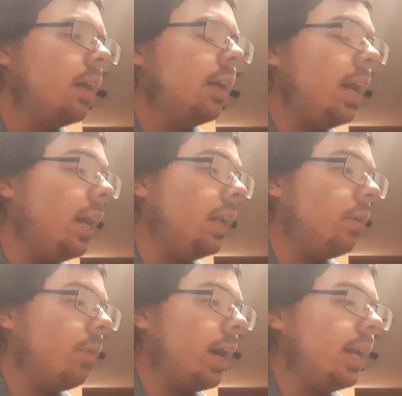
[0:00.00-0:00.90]

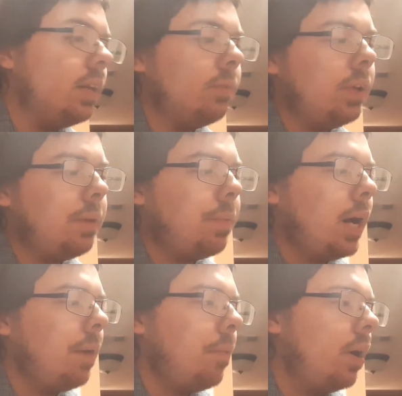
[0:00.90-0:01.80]
Anyway, I didn't really
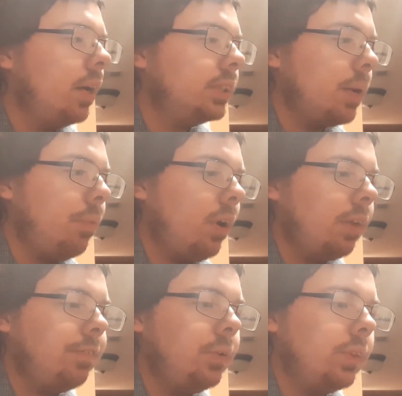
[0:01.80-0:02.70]
buy much. I bought a
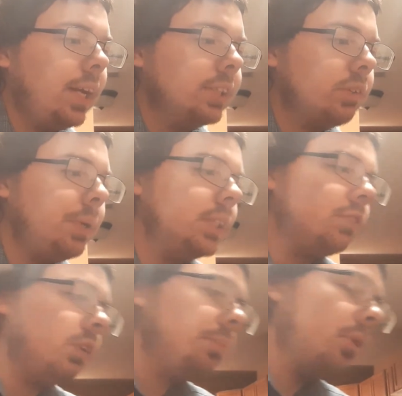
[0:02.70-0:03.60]
few things from each
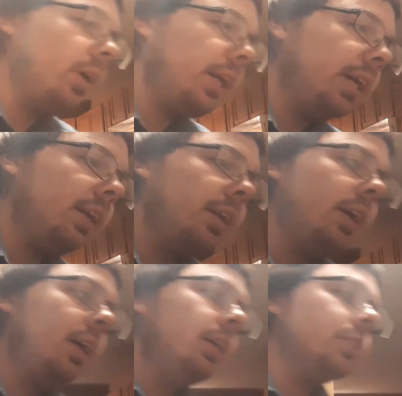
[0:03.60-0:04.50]
flea market.
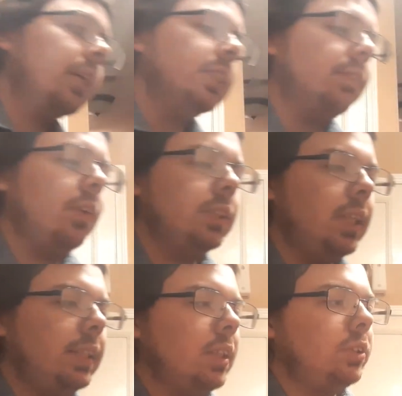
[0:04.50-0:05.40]
So I guess the first
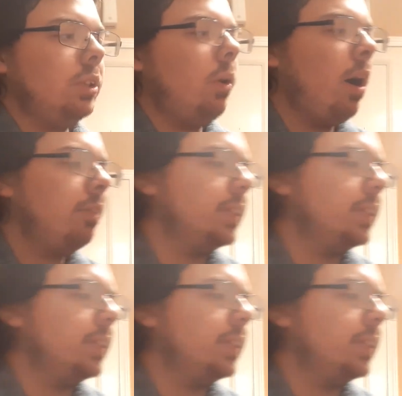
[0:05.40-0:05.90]
things I'll show off is the